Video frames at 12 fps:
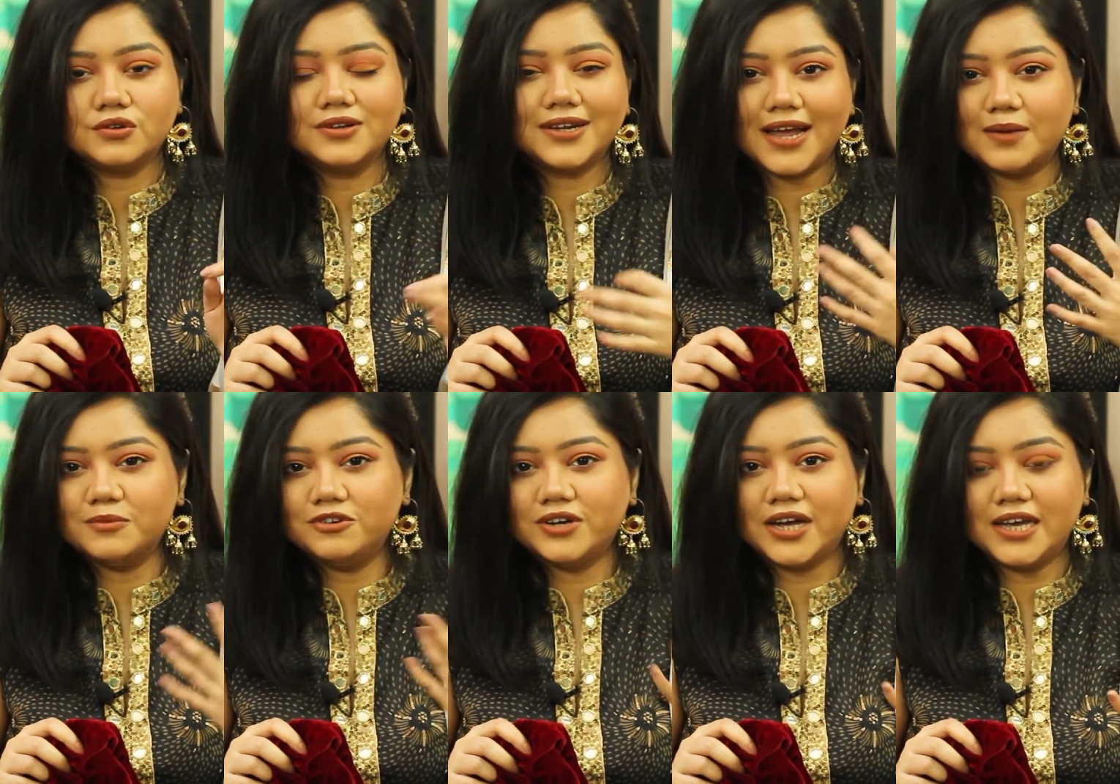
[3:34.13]

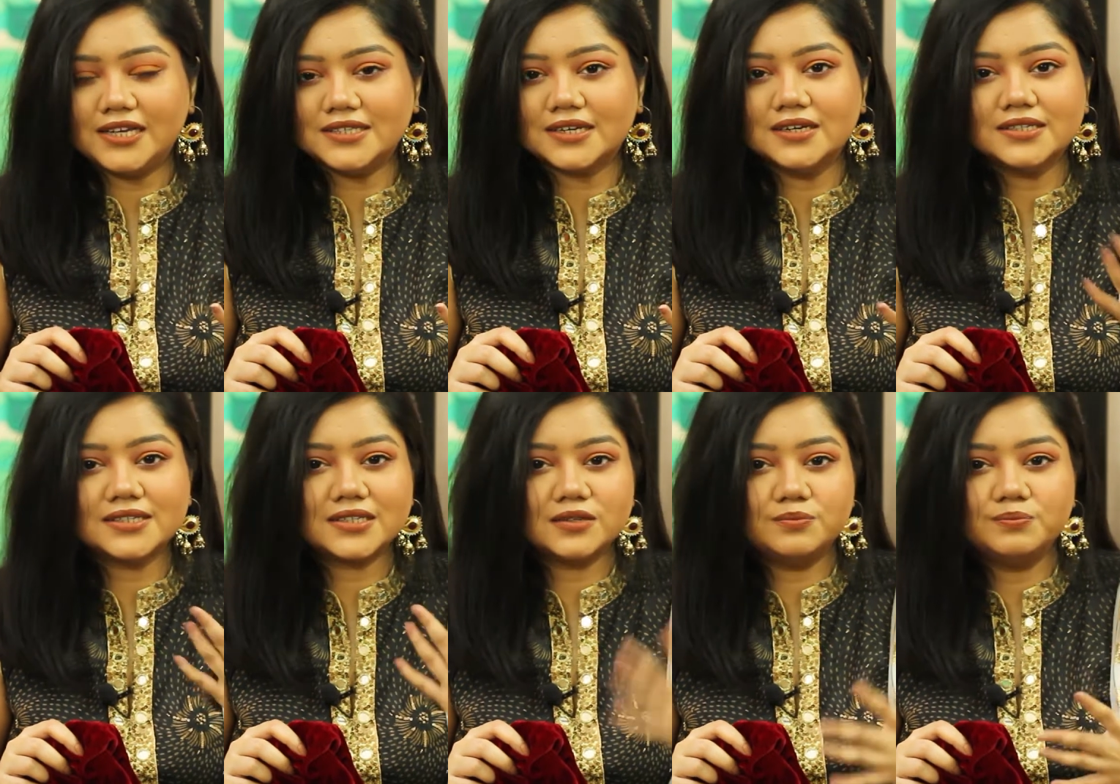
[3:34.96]
glamorize
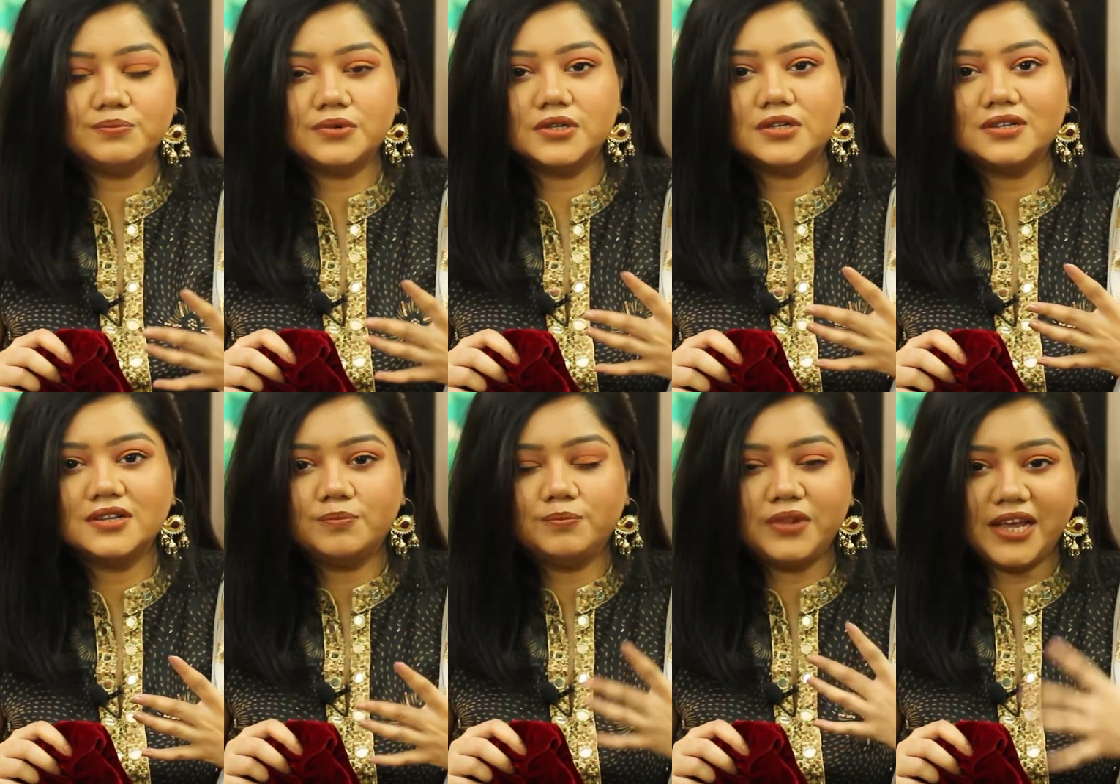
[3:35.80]
a simple
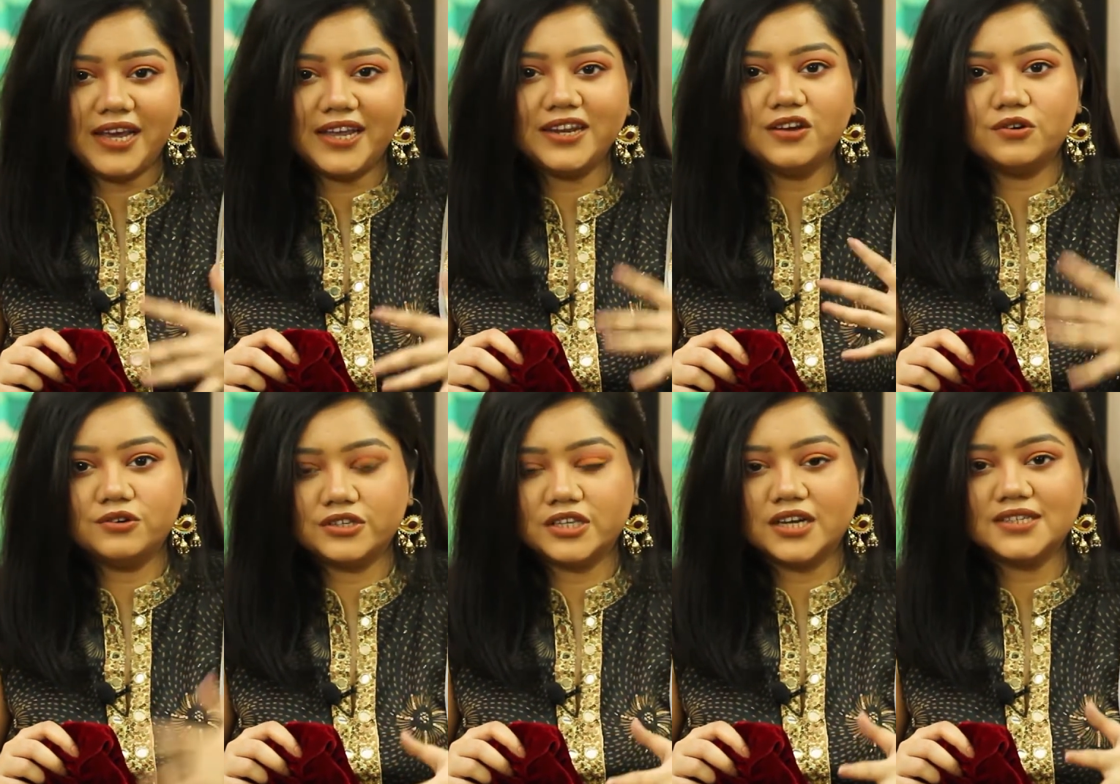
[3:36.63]
plain
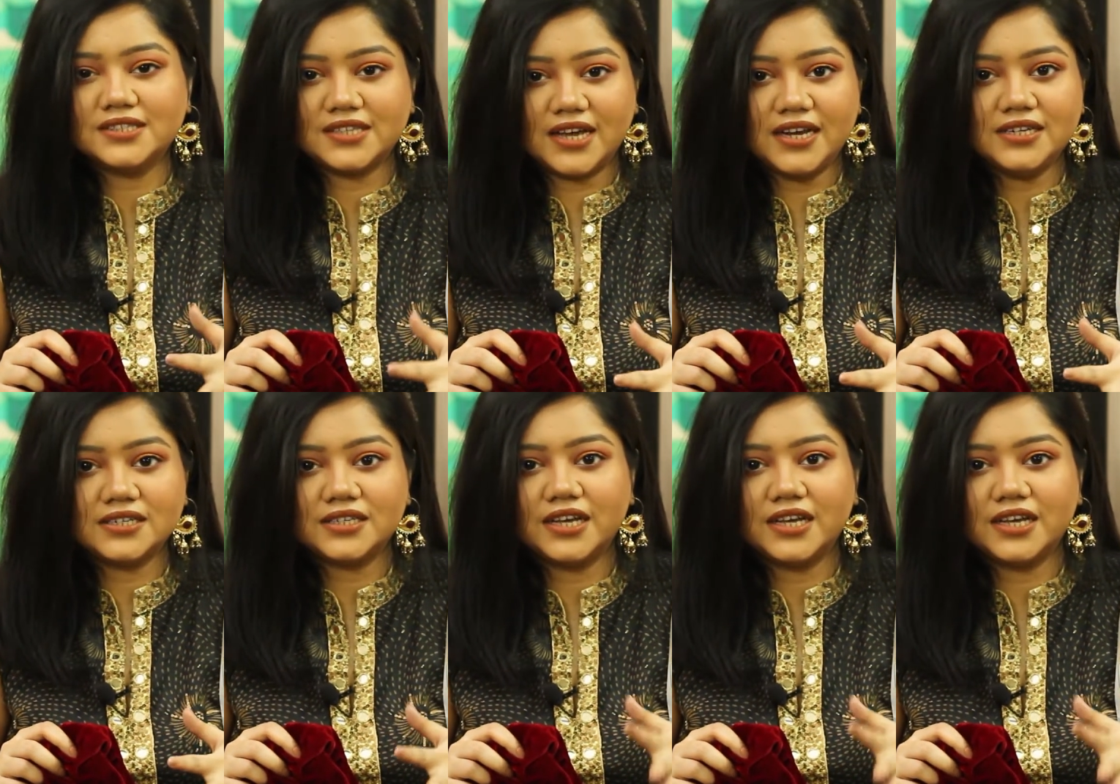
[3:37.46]
kurta set,